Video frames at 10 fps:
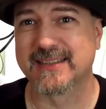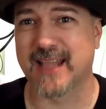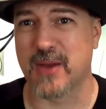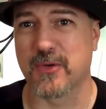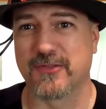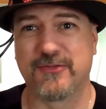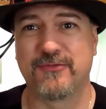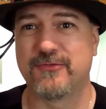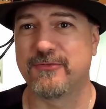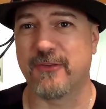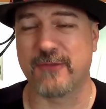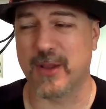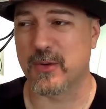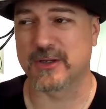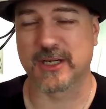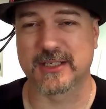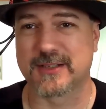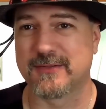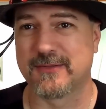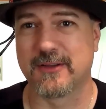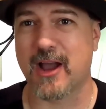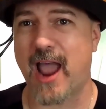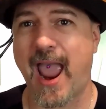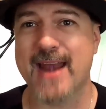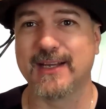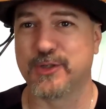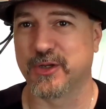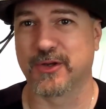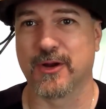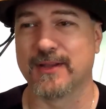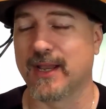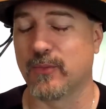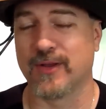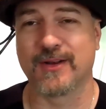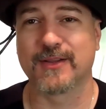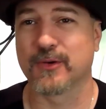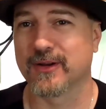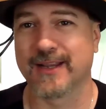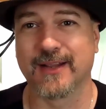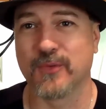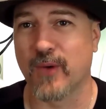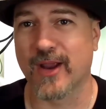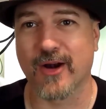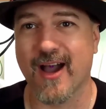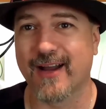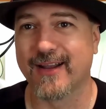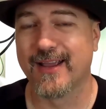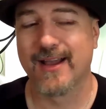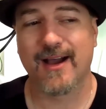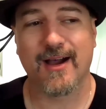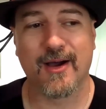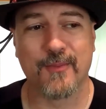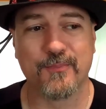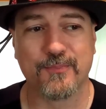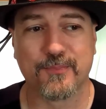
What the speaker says: They were just at each other on whether or not they were going to get in the way or not.